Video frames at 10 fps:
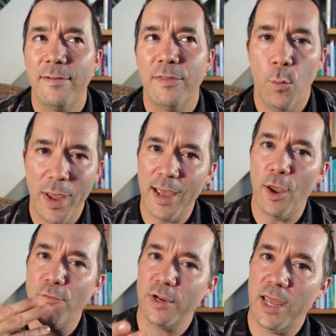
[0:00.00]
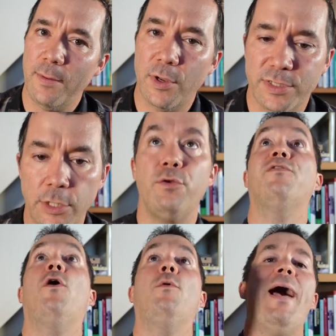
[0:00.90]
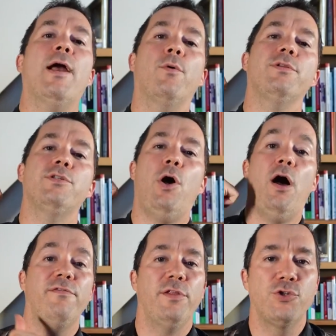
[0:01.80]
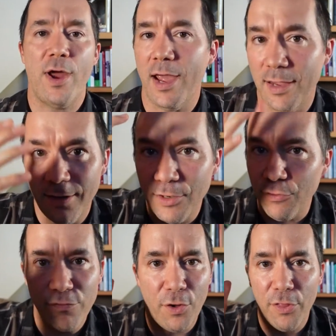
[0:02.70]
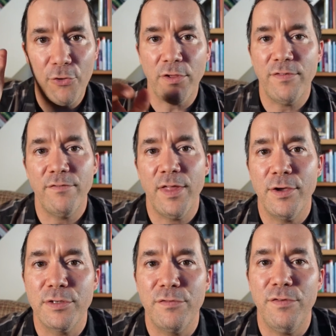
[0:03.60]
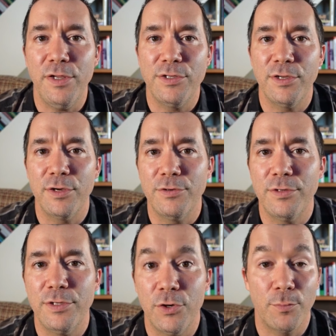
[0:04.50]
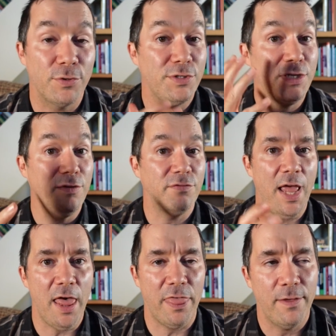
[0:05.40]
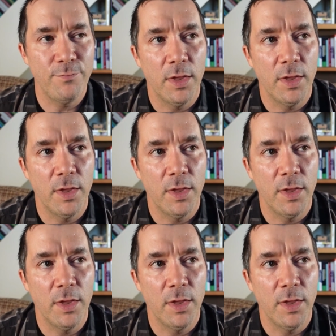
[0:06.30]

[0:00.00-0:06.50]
The way I overcame, because then you fall backwards off the dragon and you fall 35,000 feet to your perceived death.